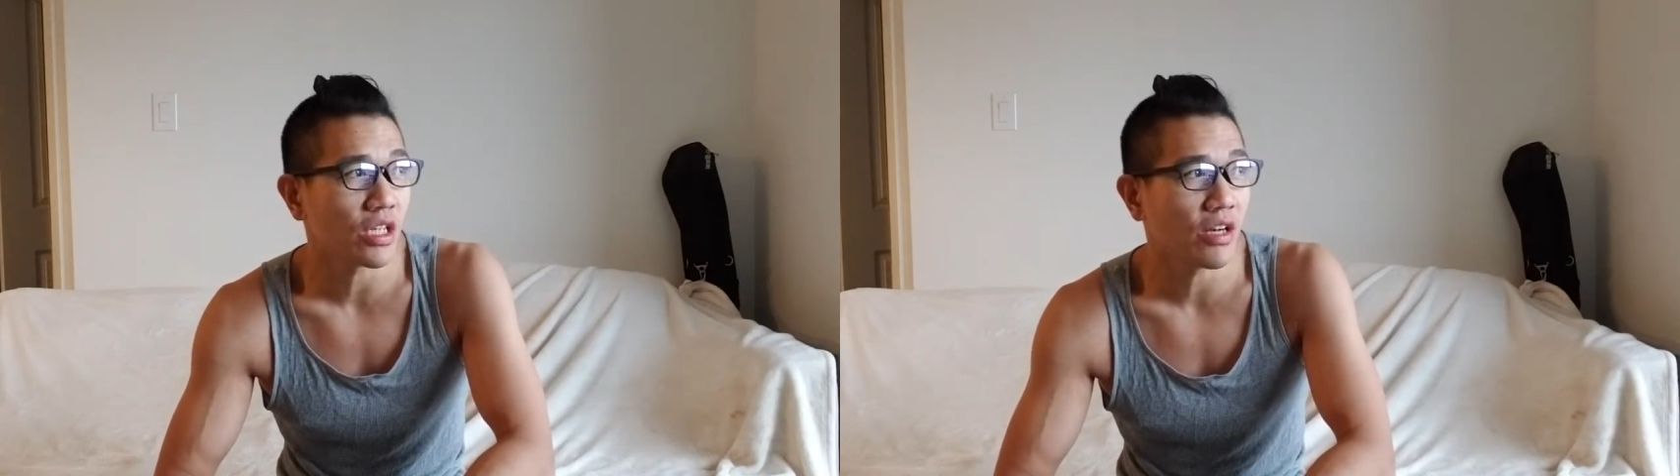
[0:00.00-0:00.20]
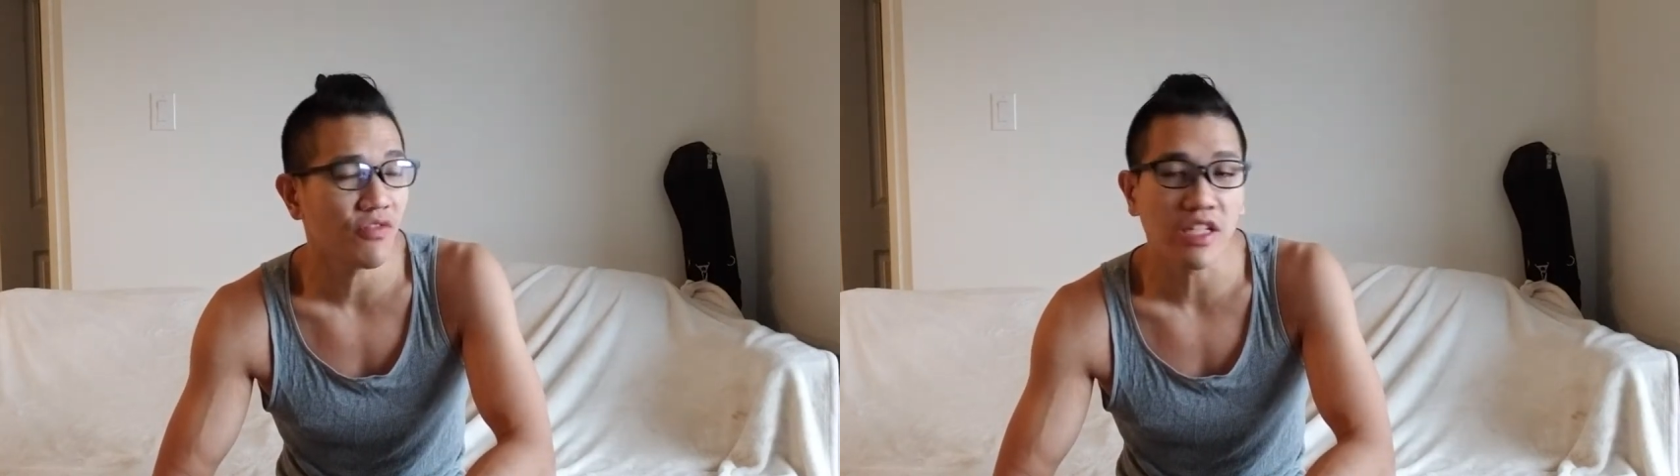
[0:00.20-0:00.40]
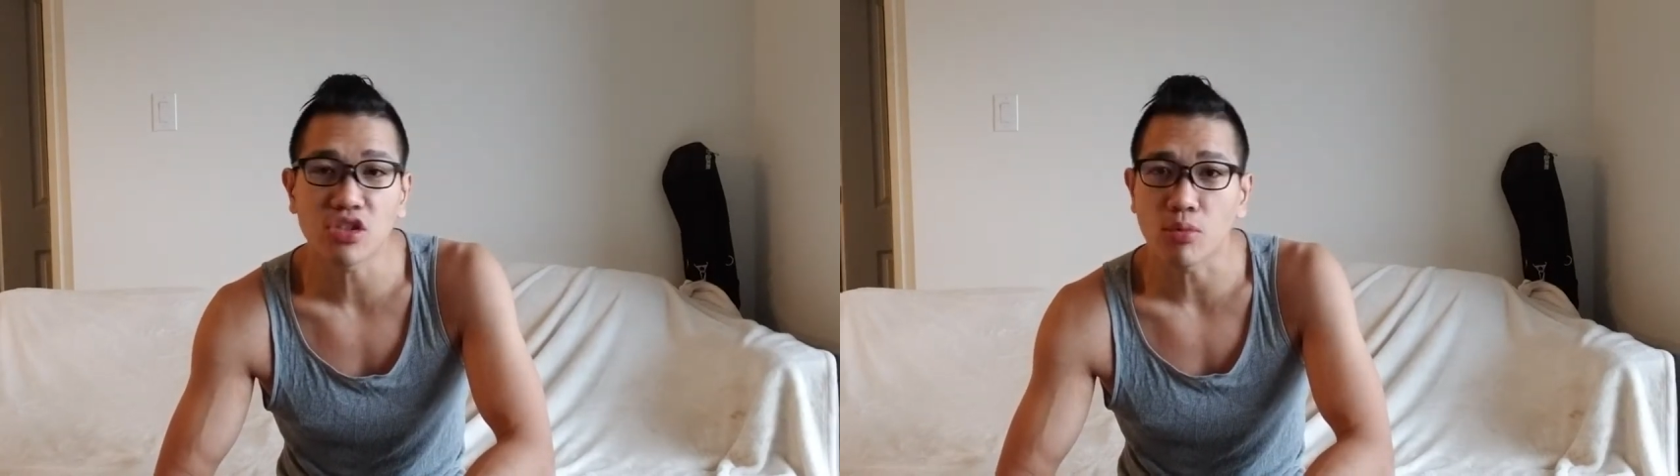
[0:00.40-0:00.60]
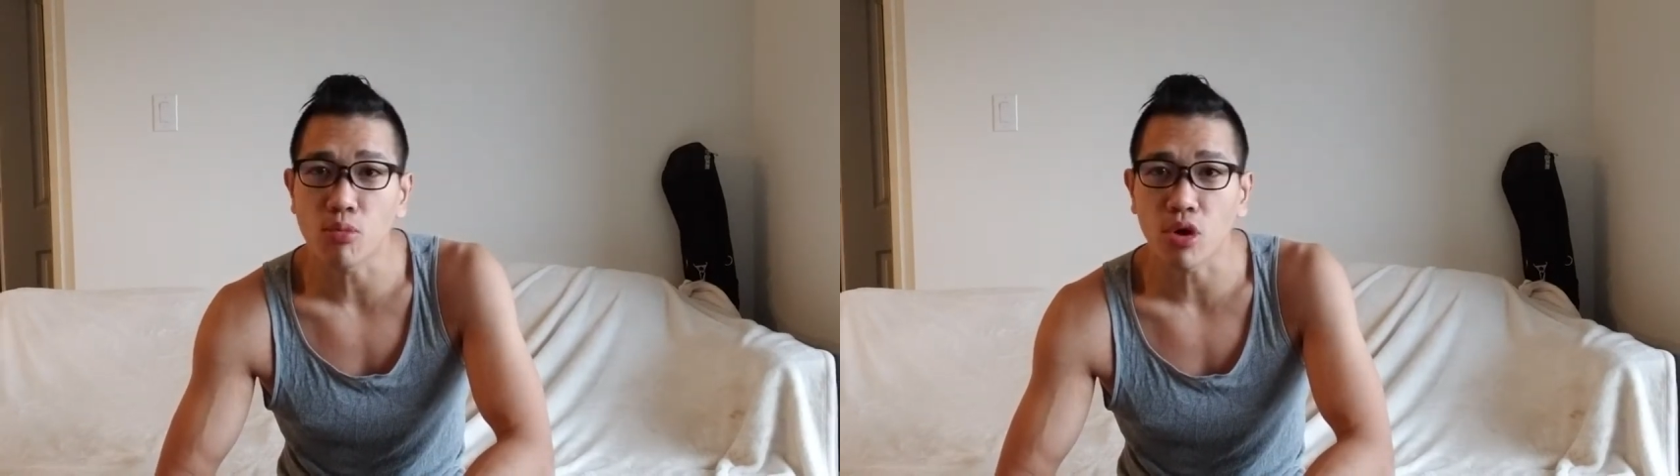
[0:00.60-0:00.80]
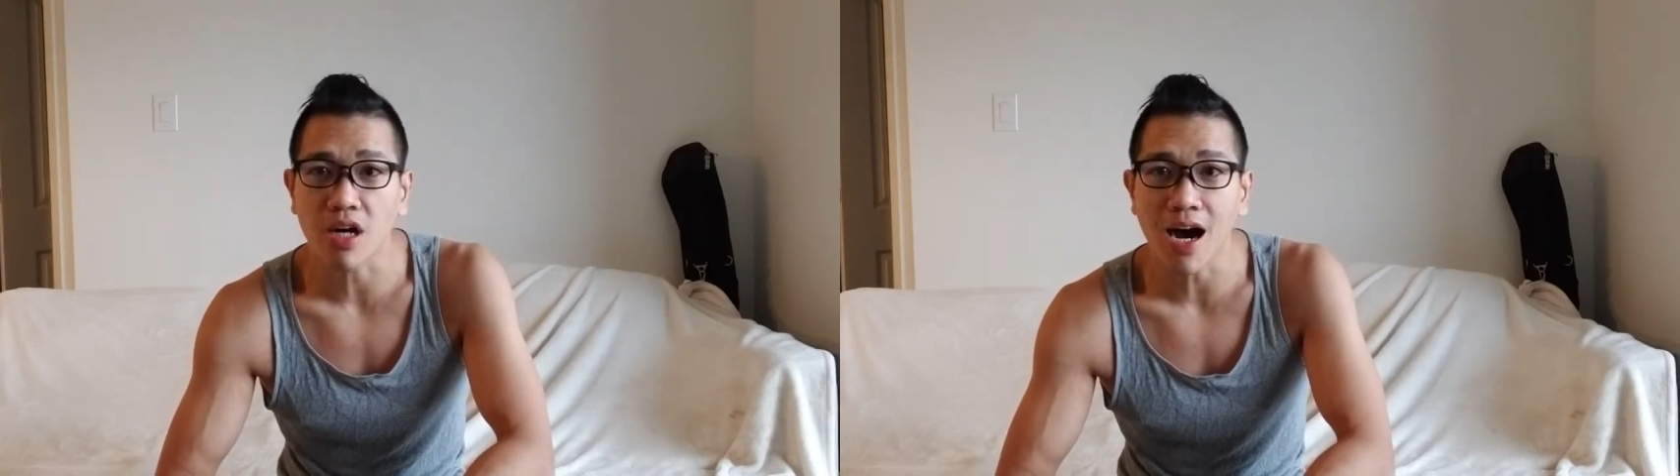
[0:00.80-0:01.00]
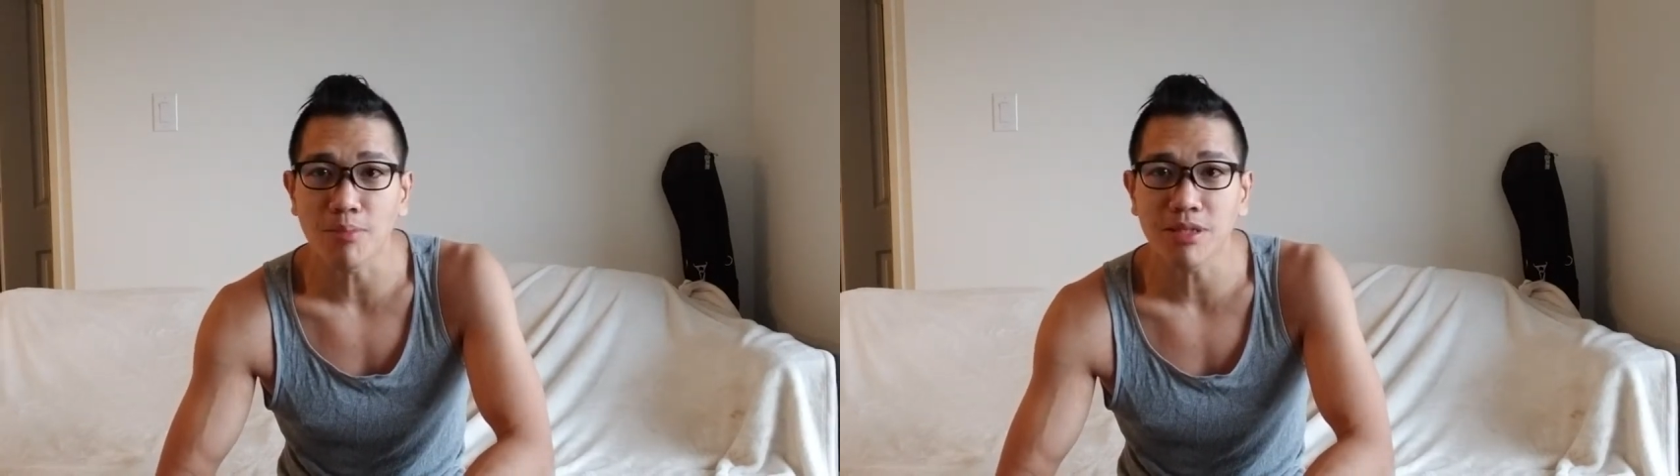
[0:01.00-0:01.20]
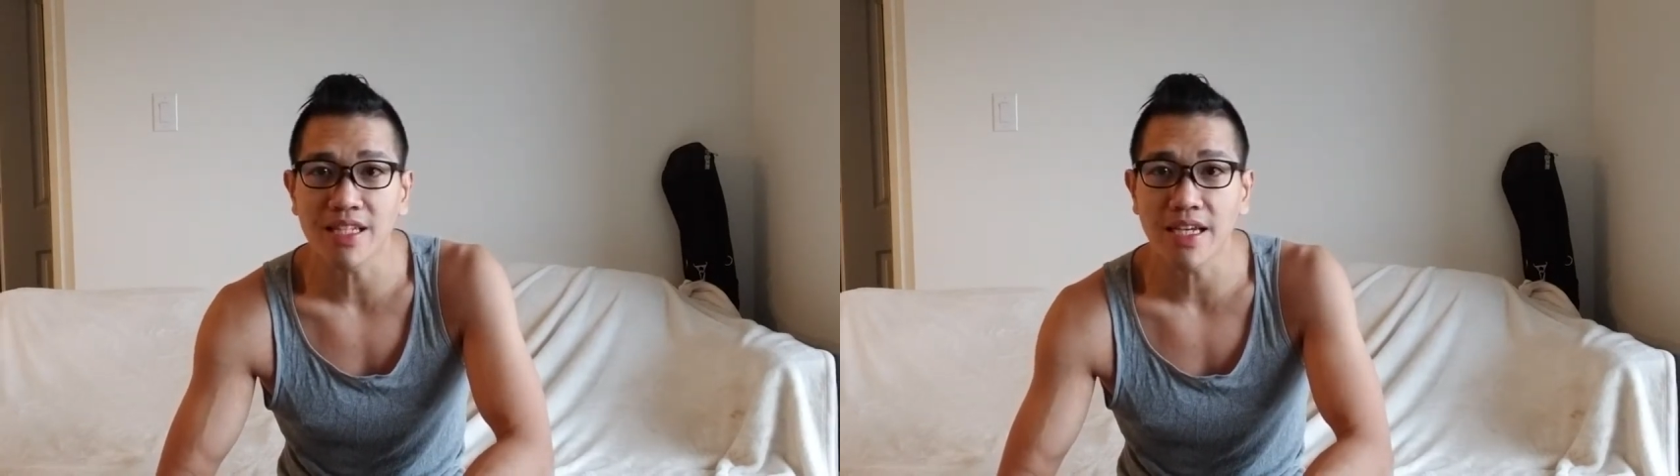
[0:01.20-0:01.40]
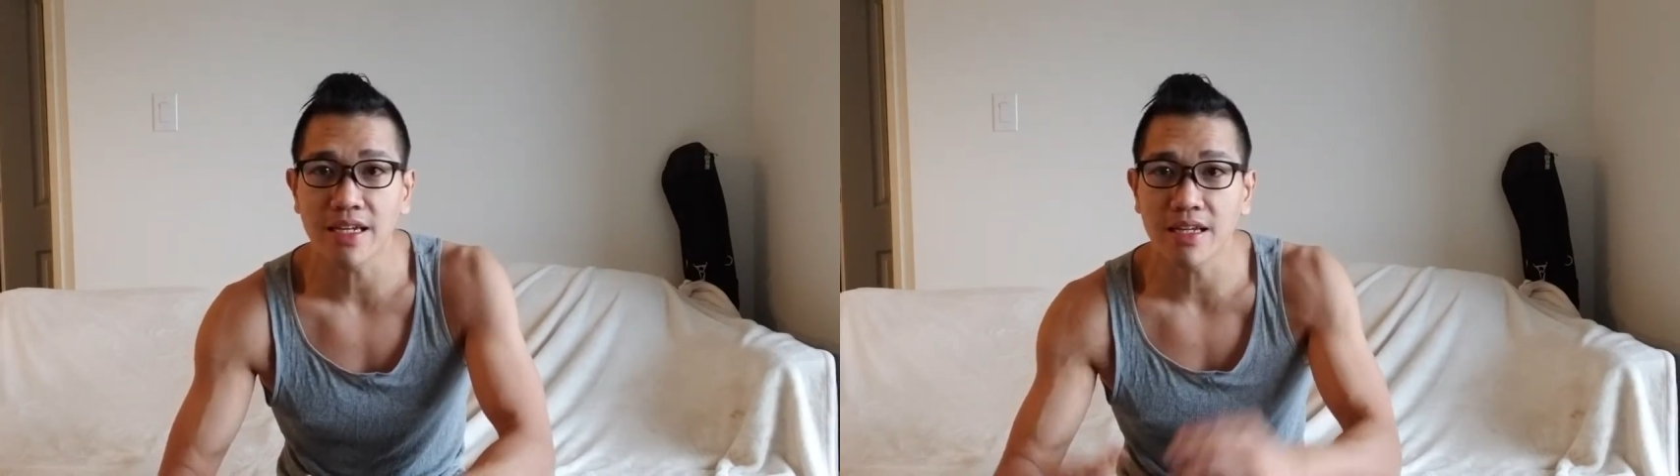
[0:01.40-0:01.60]
uh, things are more
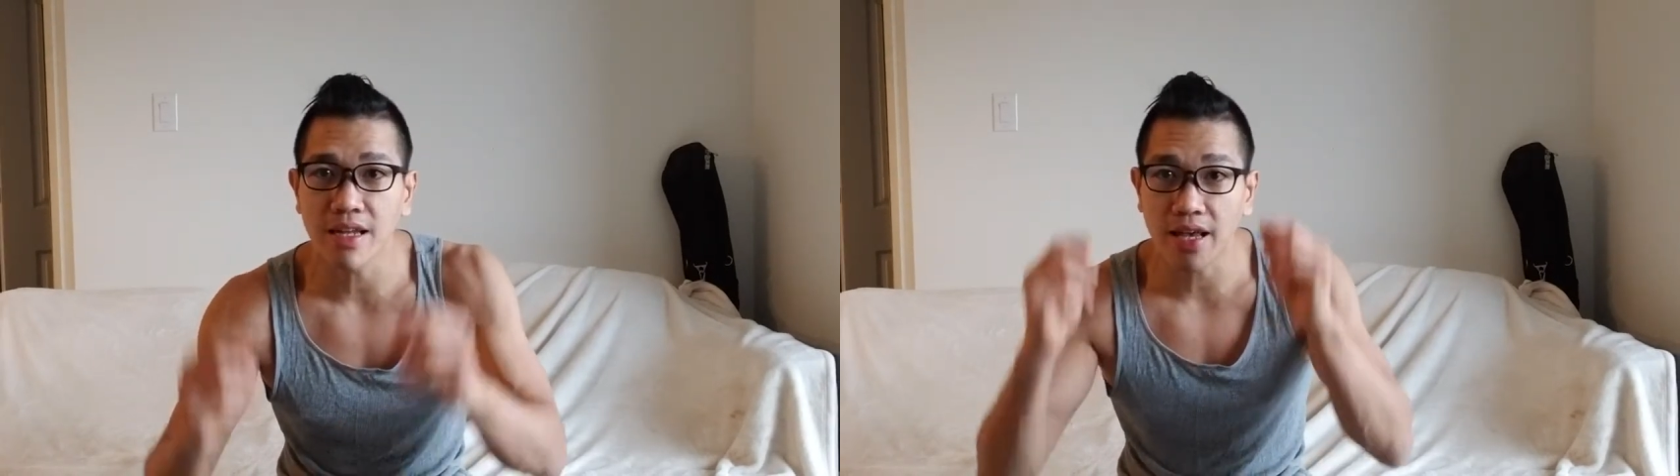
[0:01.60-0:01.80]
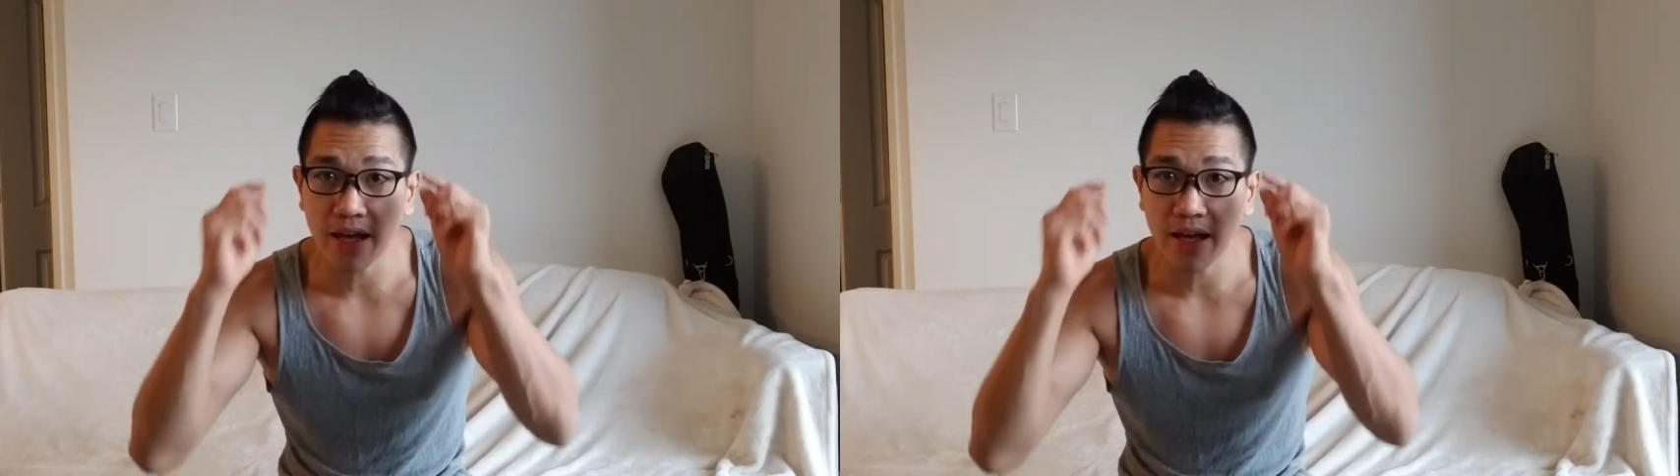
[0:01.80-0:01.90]
complicated,